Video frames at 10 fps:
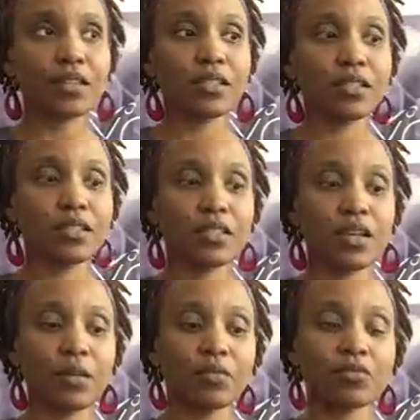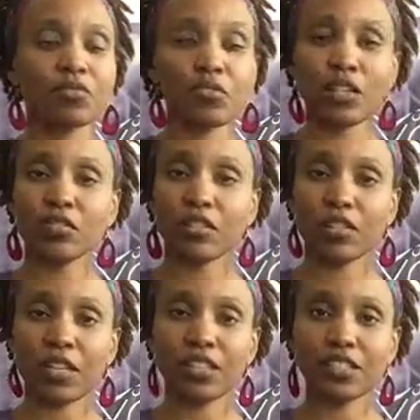stress
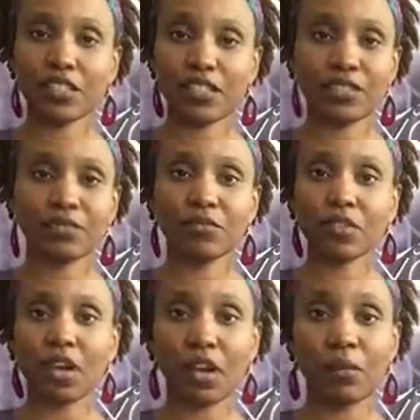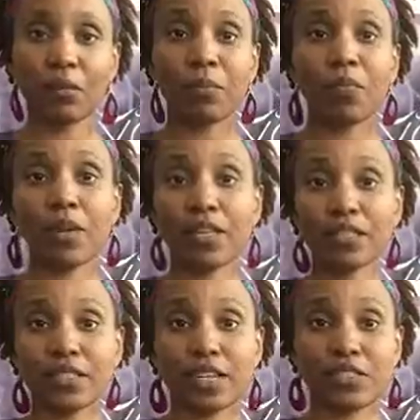reduction
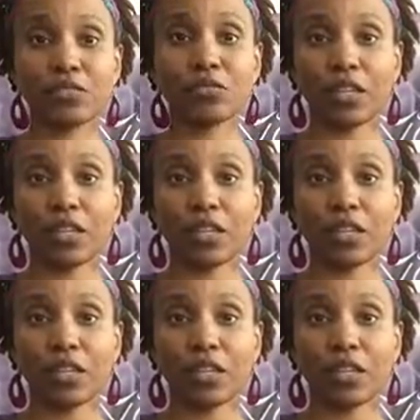points and